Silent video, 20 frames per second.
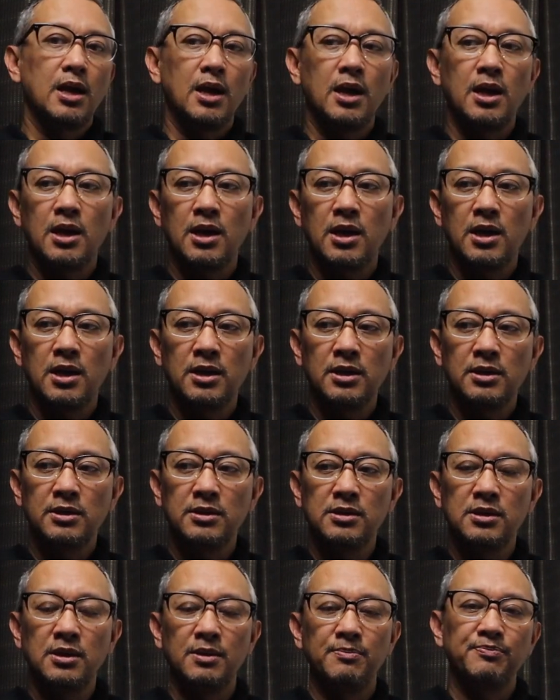
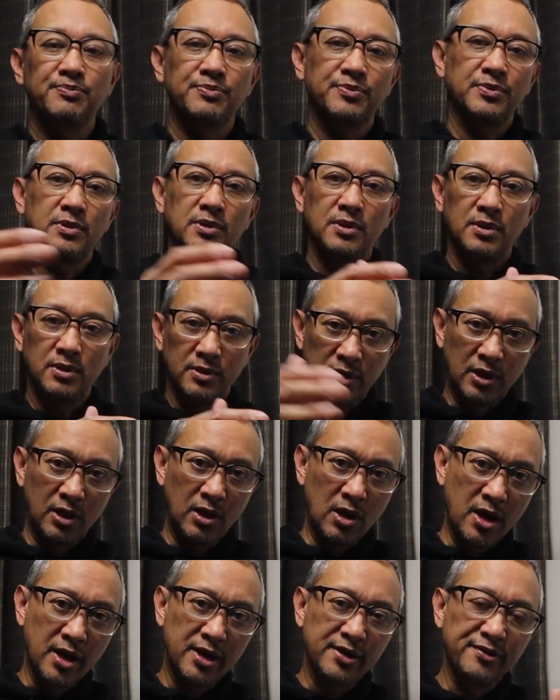And there are a
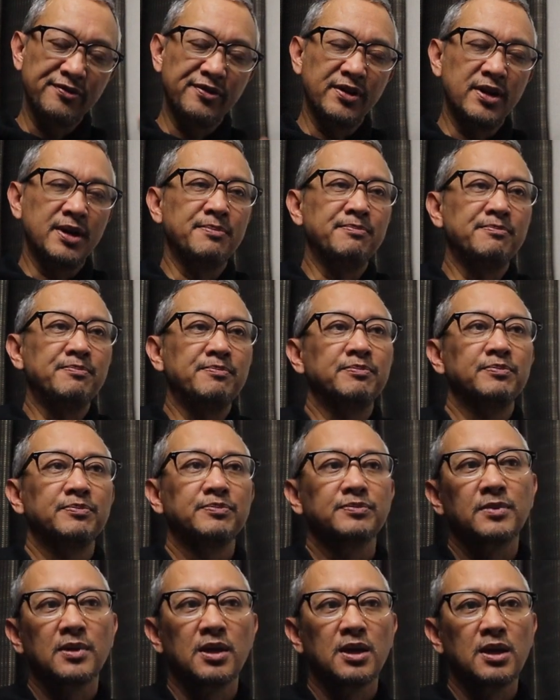lot of um,
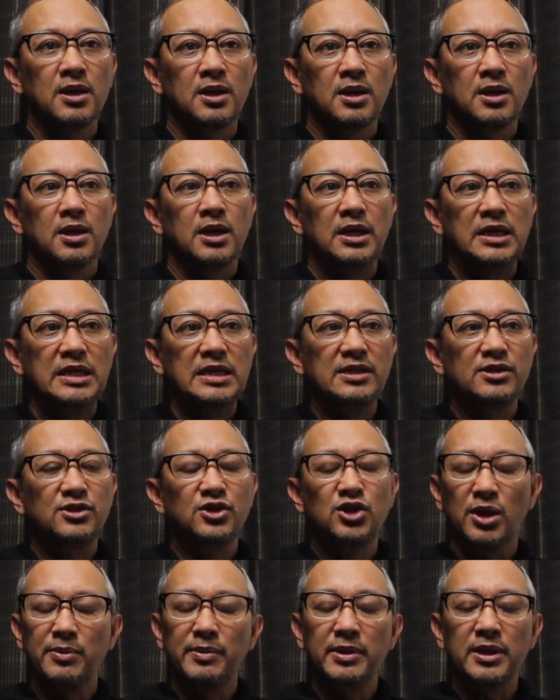East
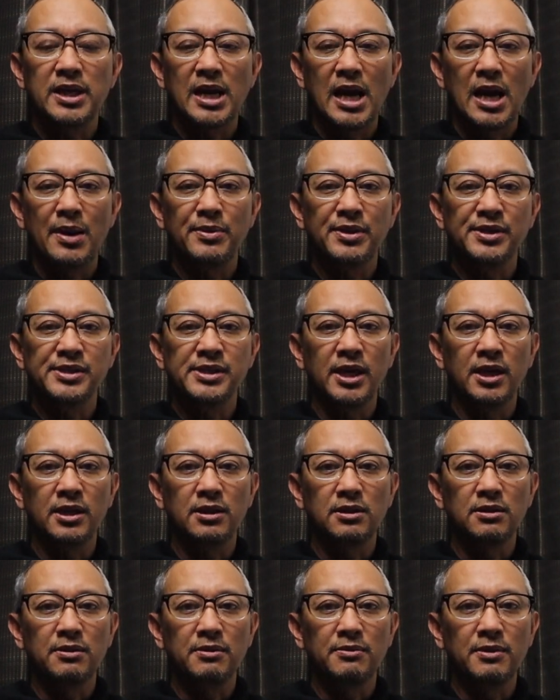German cameras that
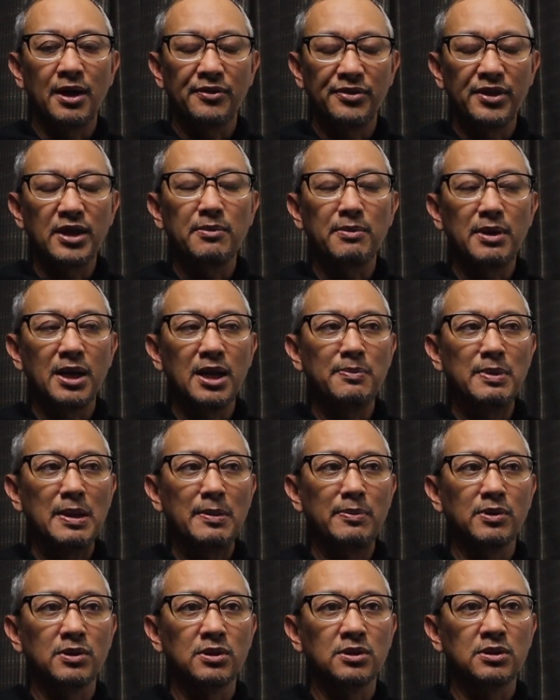I think many
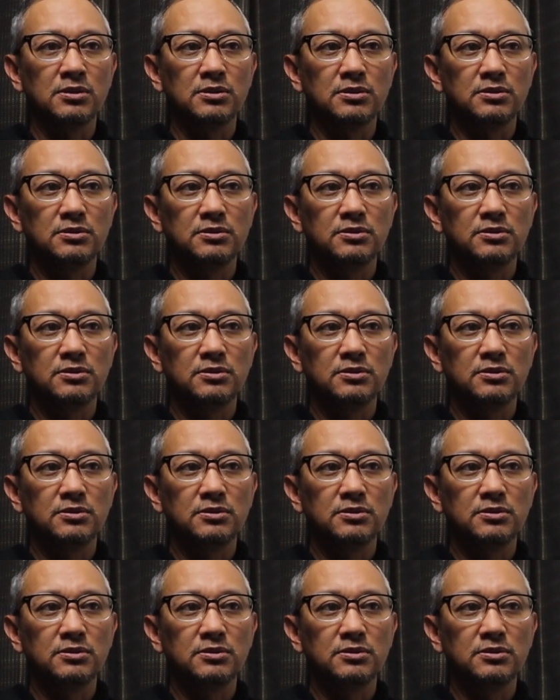people